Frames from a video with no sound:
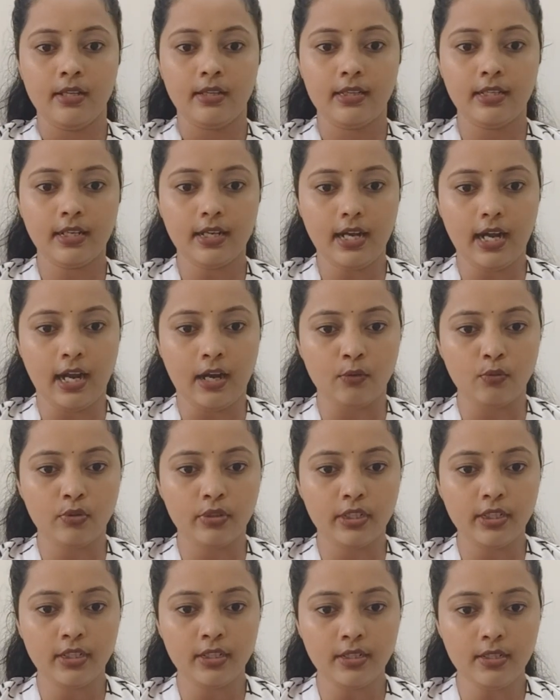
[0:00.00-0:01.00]
The
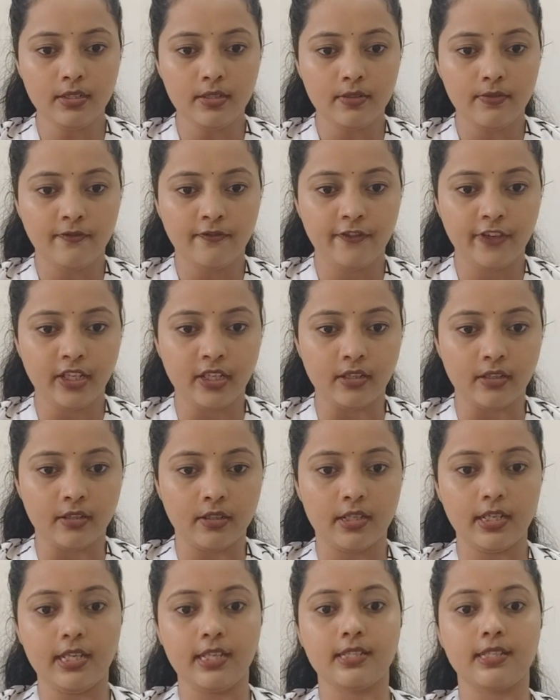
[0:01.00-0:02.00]
outer
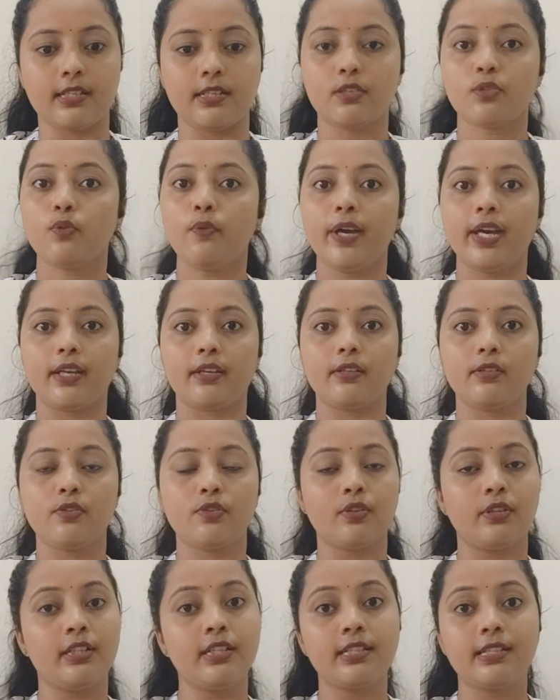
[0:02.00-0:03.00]
figure is a square.
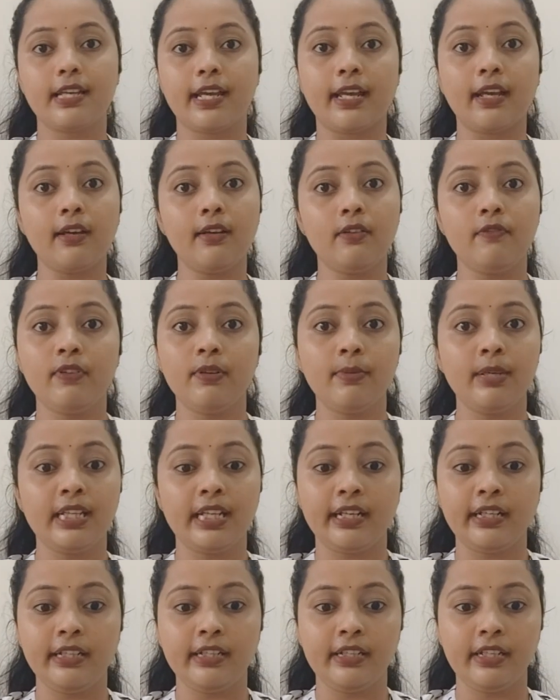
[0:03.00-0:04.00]
So this angle will be
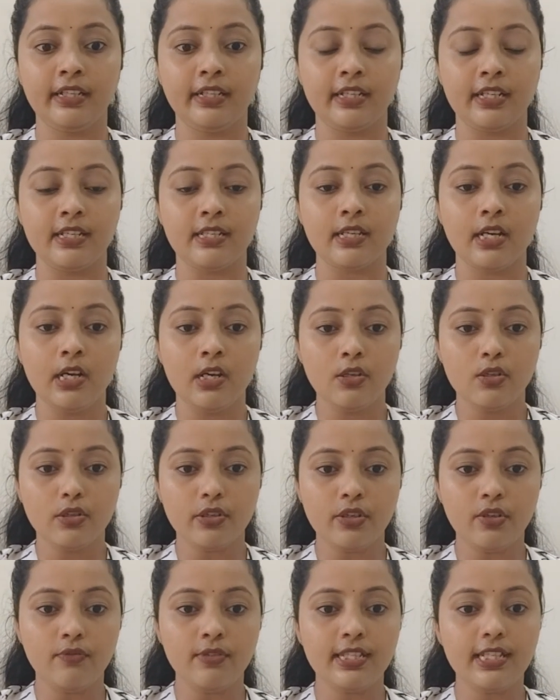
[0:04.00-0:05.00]
90 degrees. So
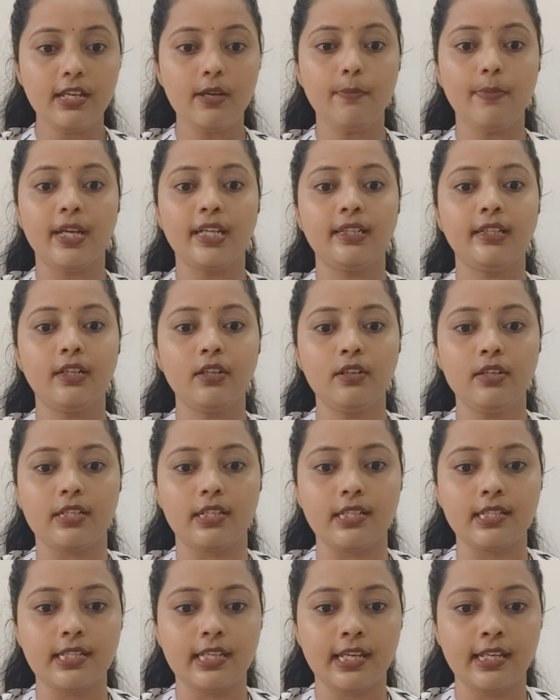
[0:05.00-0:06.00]
using
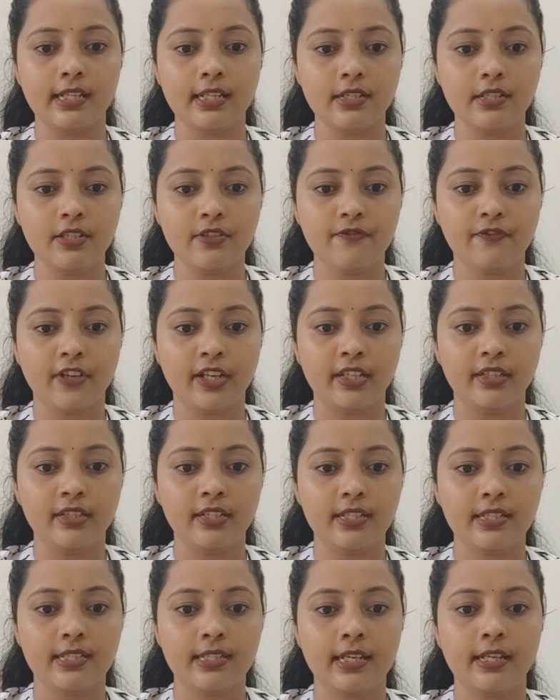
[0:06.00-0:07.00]
Pythagoras, can I just find
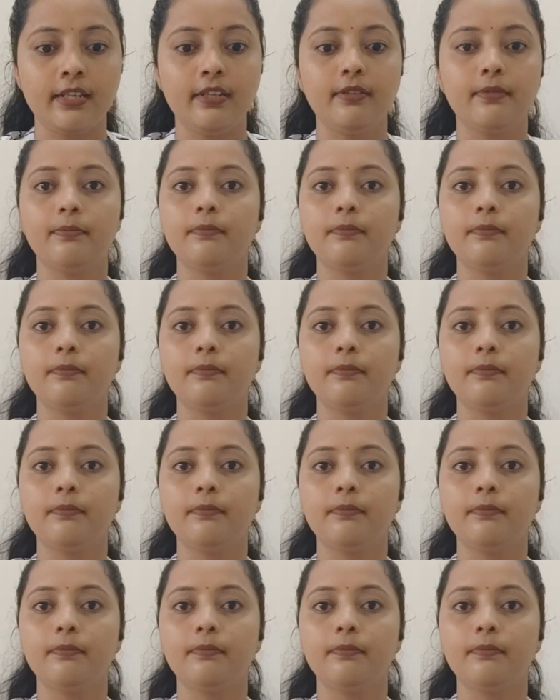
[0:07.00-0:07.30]
this side?